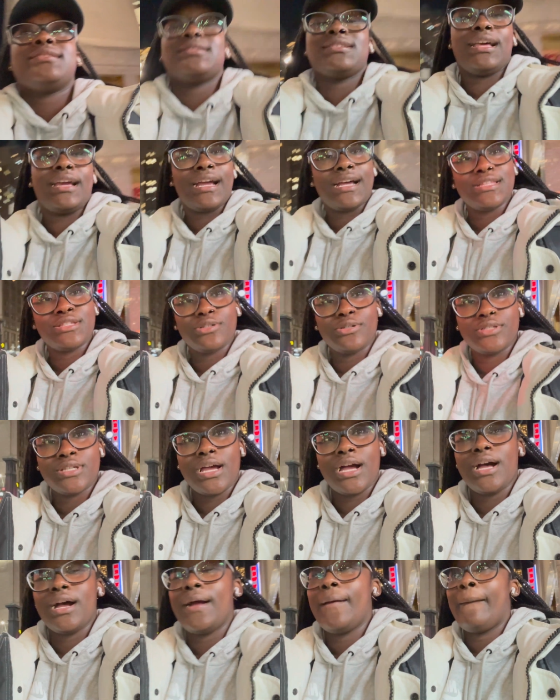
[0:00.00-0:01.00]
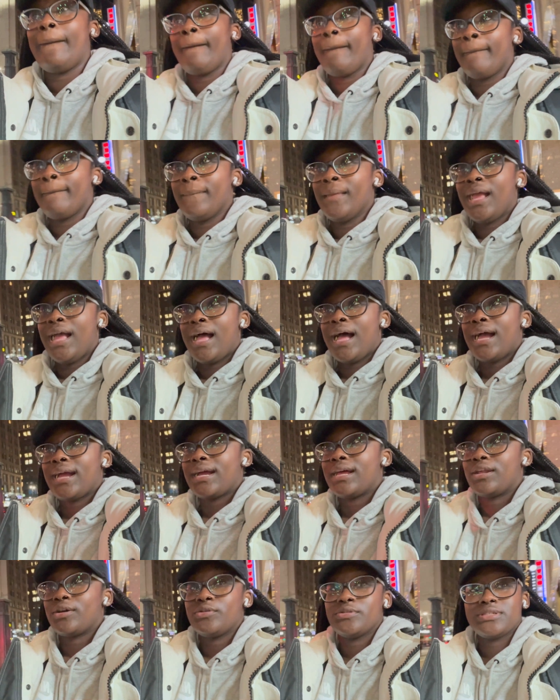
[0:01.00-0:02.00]
like I told y'all, I
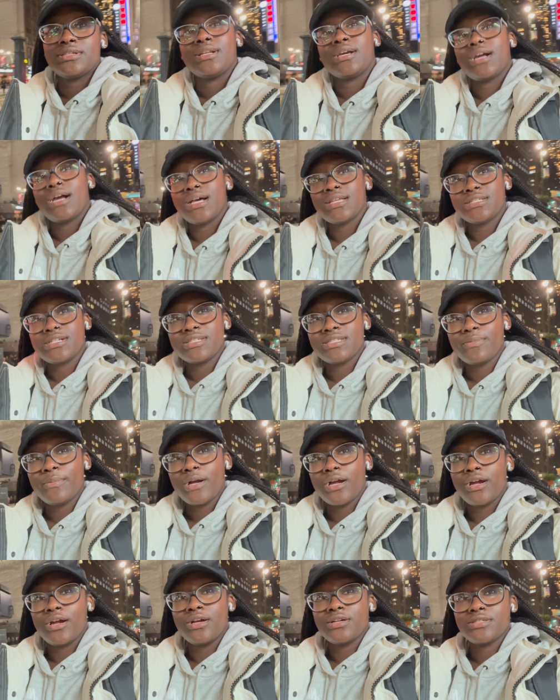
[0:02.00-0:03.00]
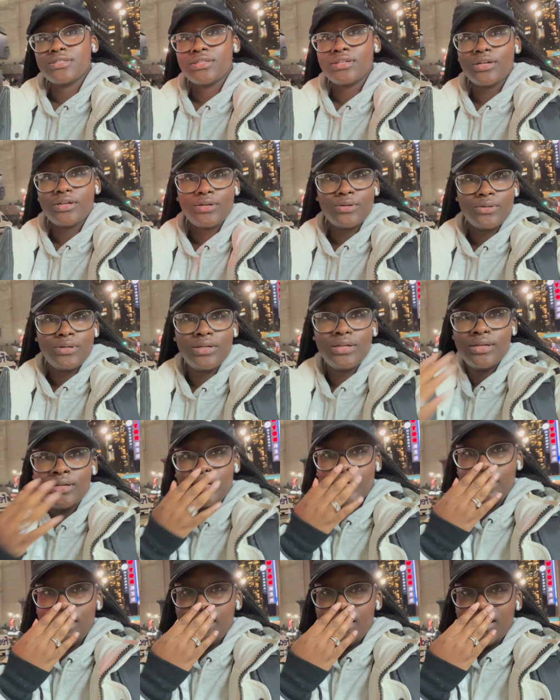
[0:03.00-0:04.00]
gotta go to the concert tomorrow. So
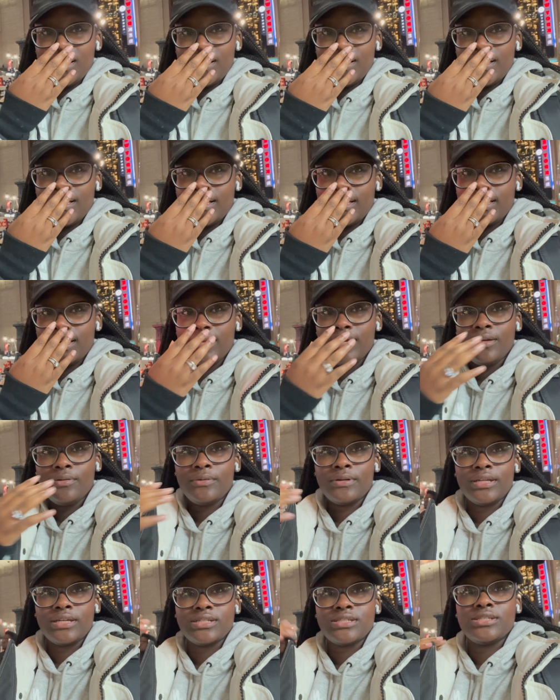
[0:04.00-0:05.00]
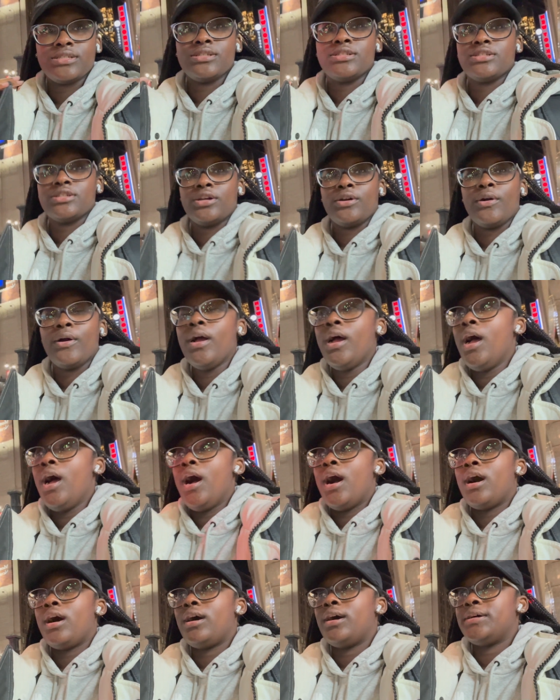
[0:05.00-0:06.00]
I hate when that's the
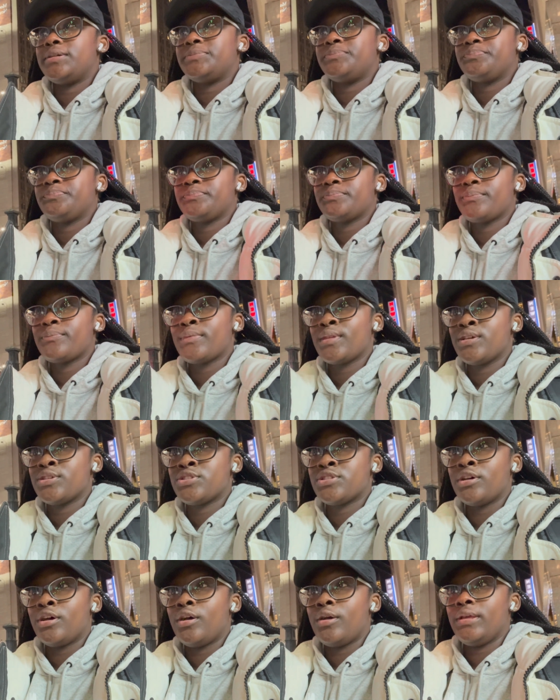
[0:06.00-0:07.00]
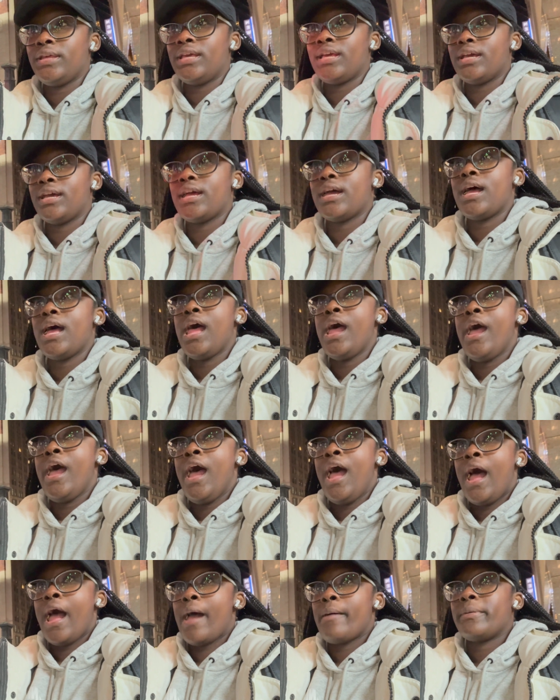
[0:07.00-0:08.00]
So Um, so yeah,
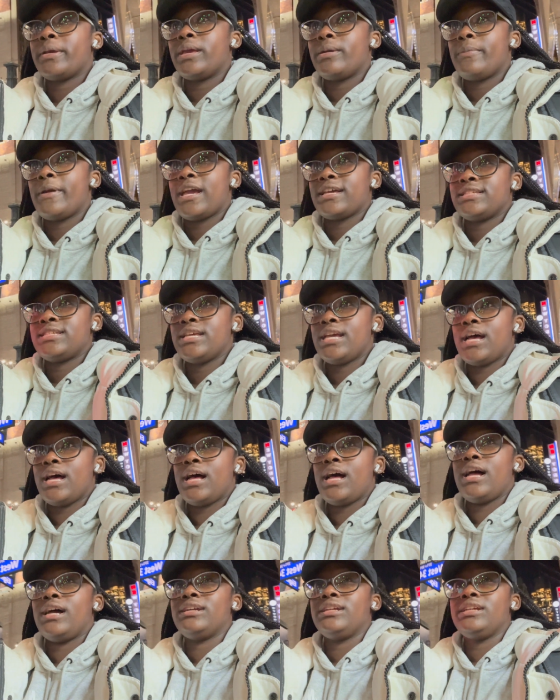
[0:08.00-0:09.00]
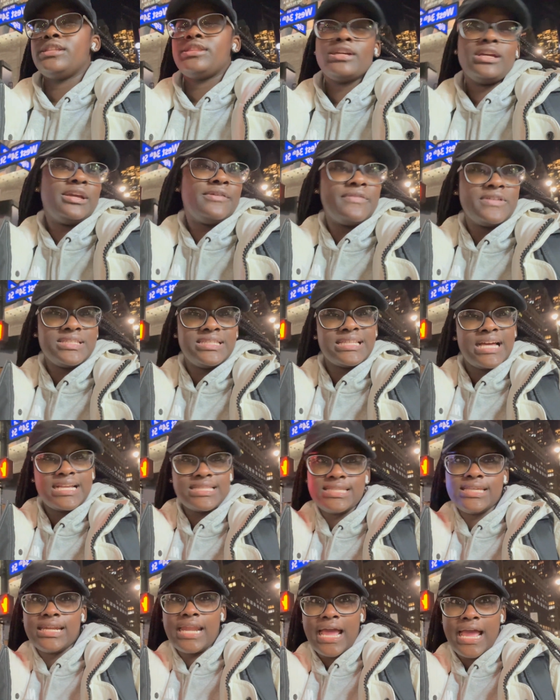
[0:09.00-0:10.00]
I'm gonna get back to y'all. Either if it's not
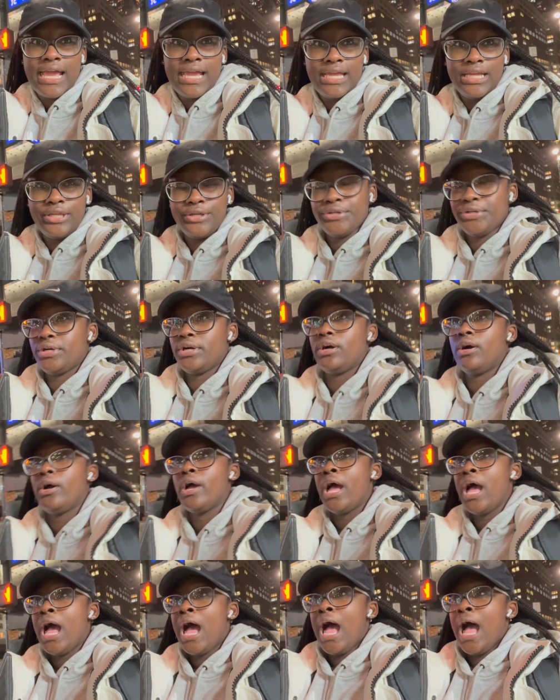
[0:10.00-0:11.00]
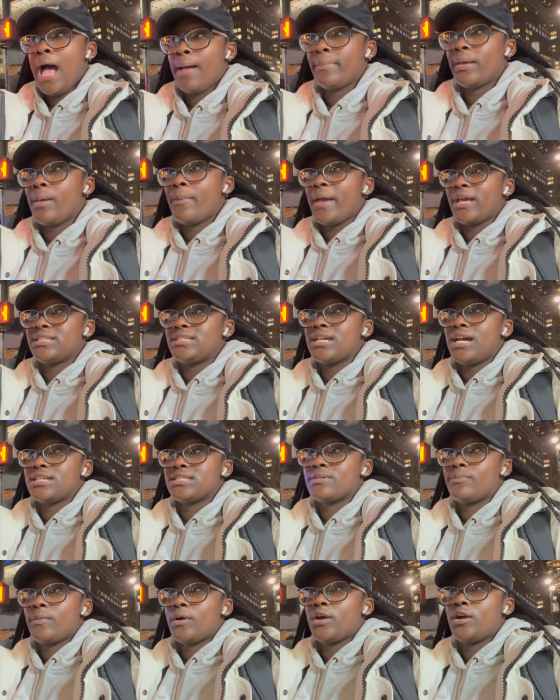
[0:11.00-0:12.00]
tonight, you know, I'm gonna get back to y'all
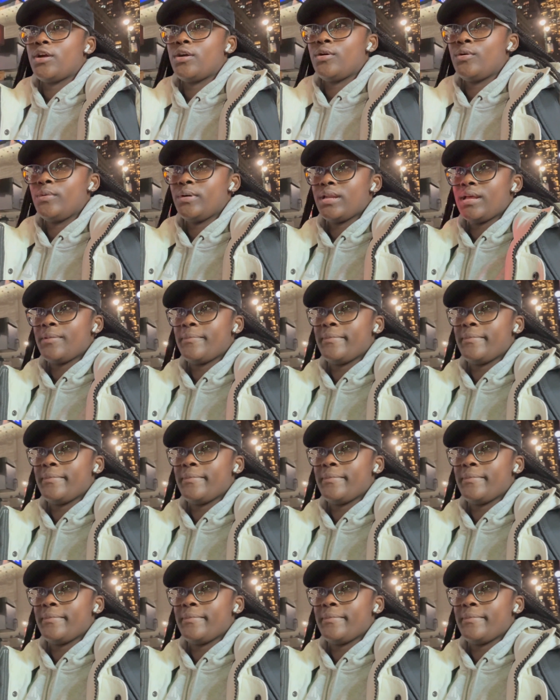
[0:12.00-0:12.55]
tomorrow when I'm